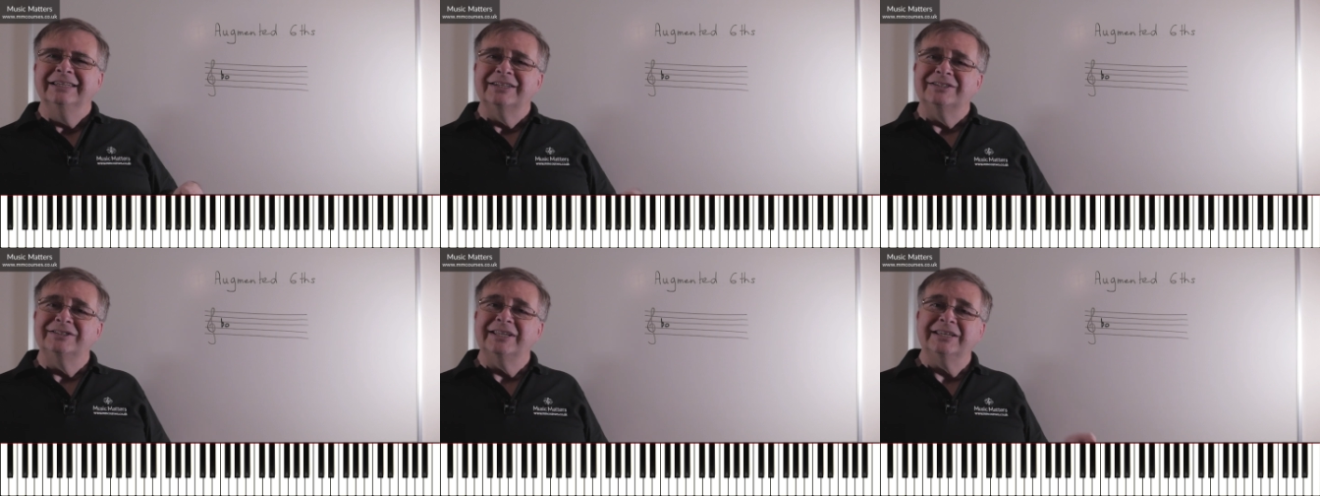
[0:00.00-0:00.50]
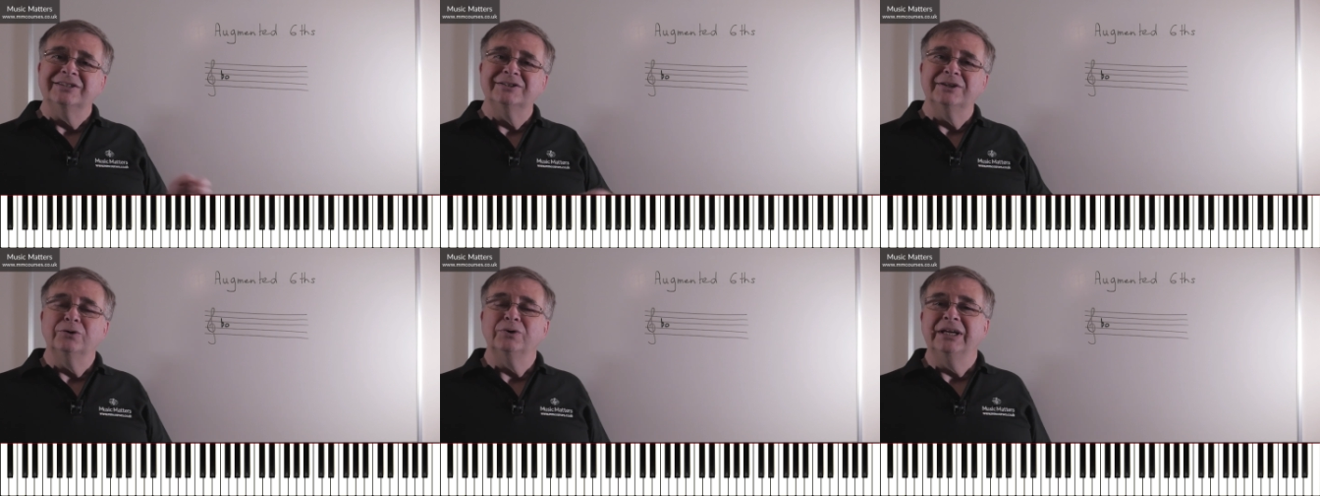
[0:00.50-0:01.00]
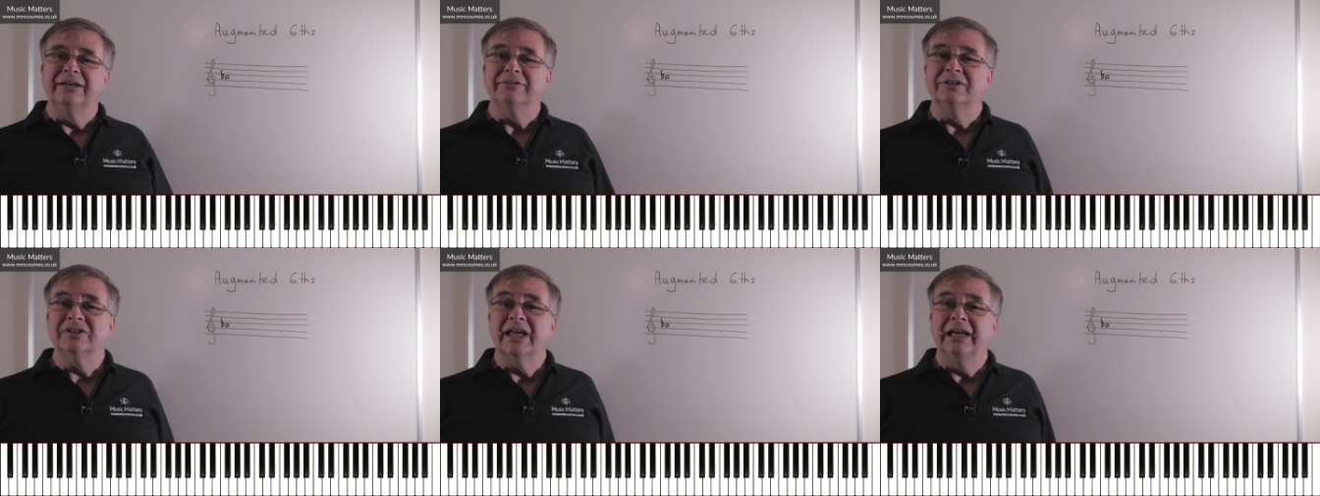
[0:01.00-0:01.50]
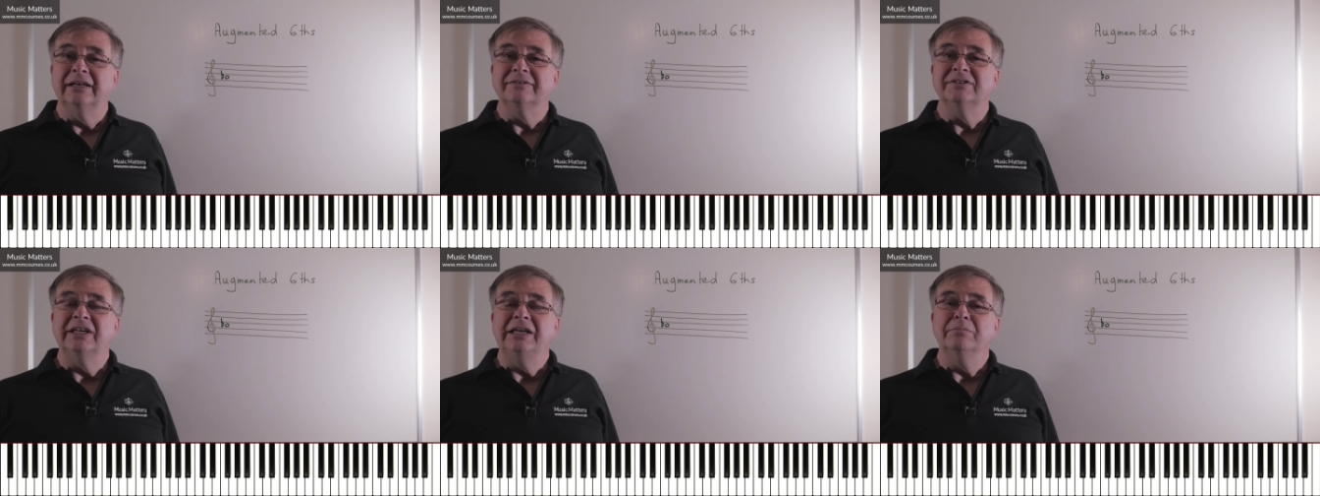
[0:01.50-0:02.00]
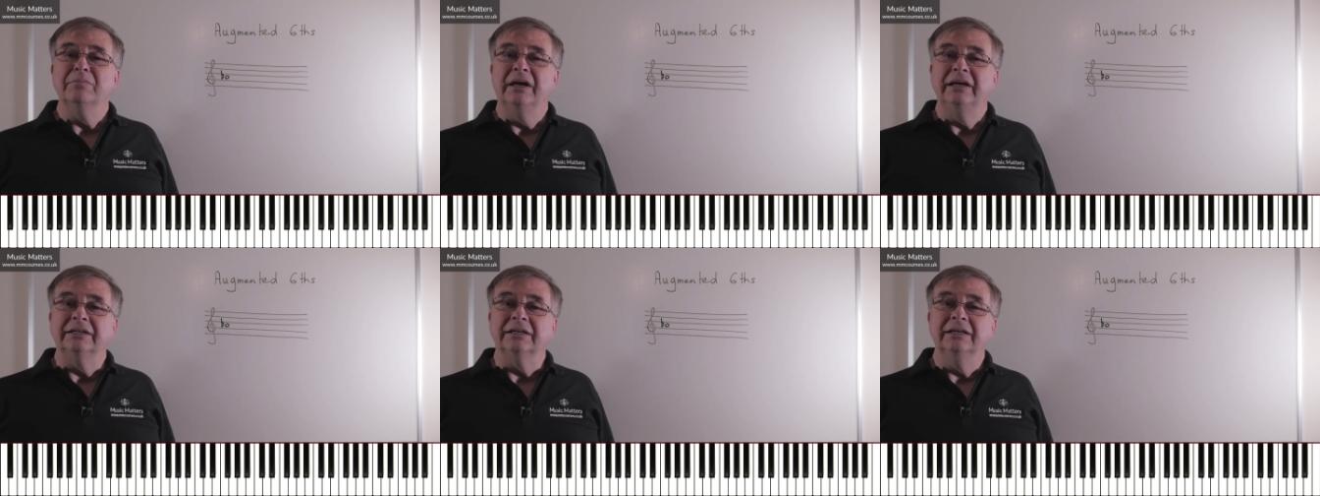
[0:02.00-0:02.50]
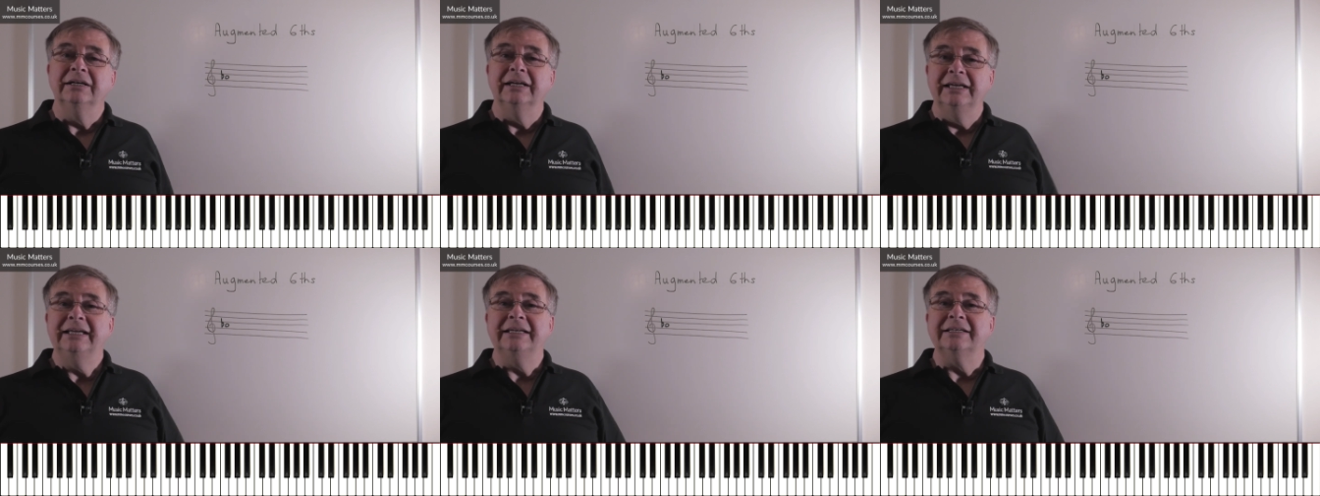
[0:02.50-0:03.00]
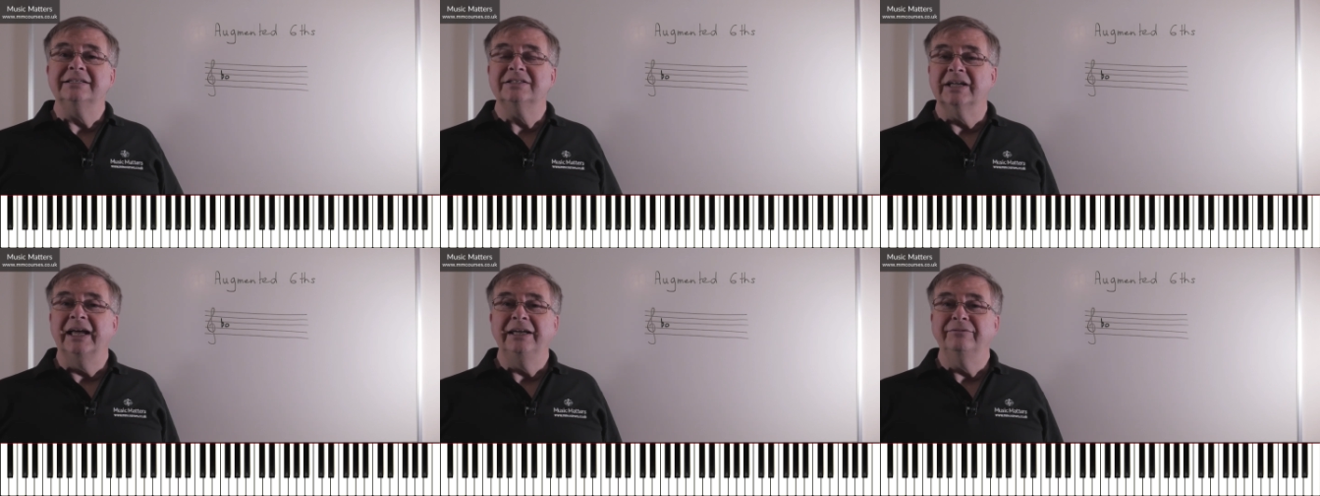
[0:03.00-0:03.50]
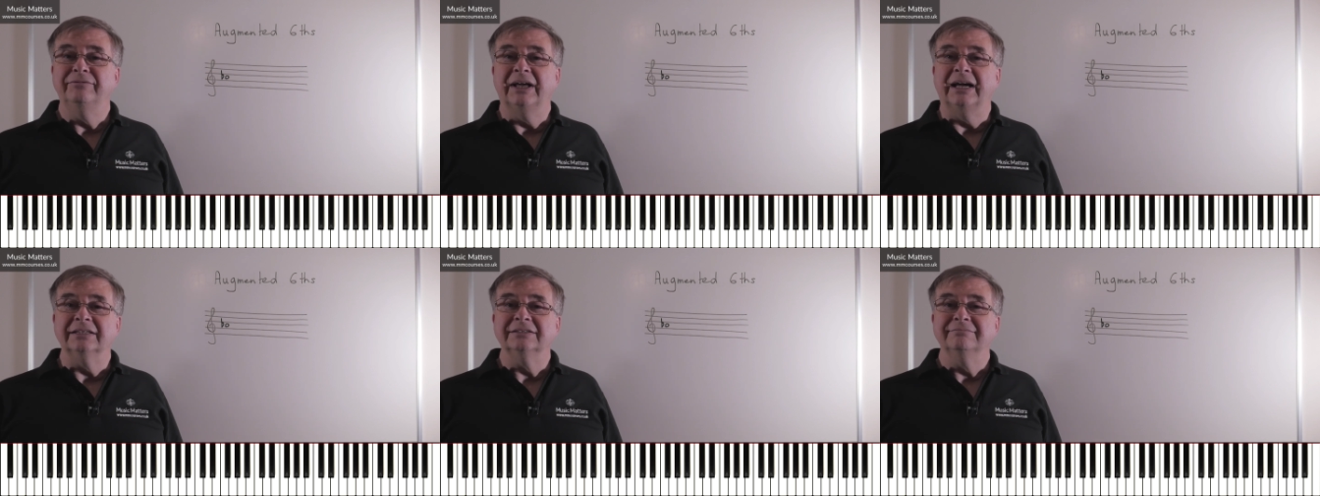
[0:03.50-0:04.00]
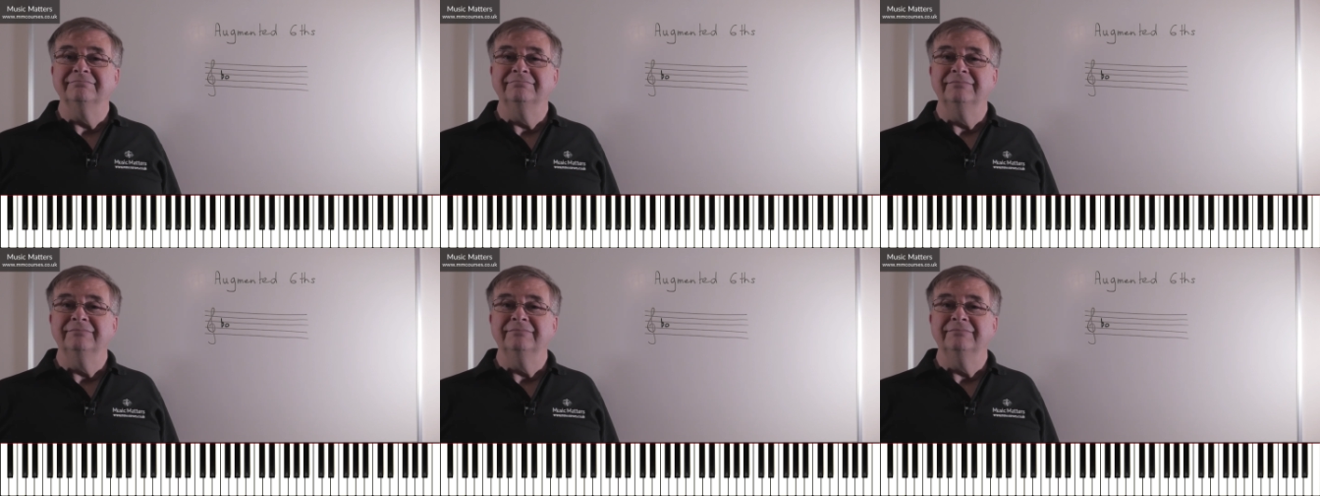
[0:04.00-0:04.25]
the sixth degree of the scale of C minor is A flat.